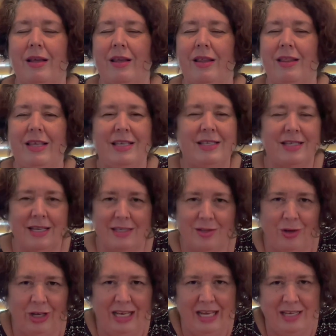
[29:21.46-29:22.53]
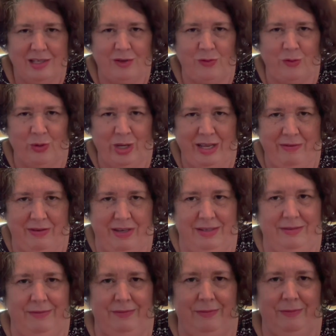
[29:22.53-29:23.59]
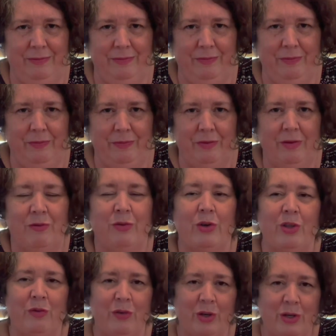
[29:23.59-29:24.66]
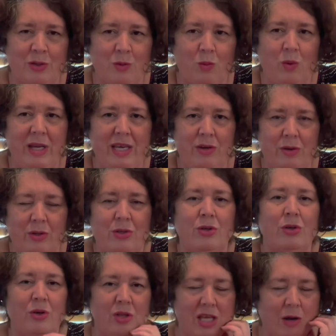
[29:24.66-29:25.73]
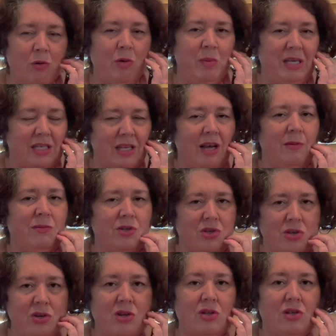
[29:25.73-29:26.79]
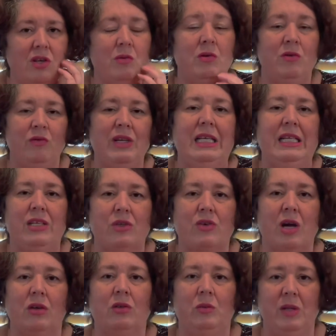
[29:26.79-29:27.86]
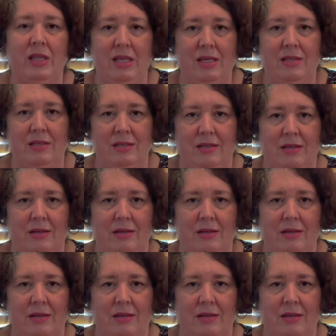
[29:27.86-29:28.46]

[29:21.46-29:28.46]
This does not last forever. For the first week or two, there will be some students who will really struggle with this.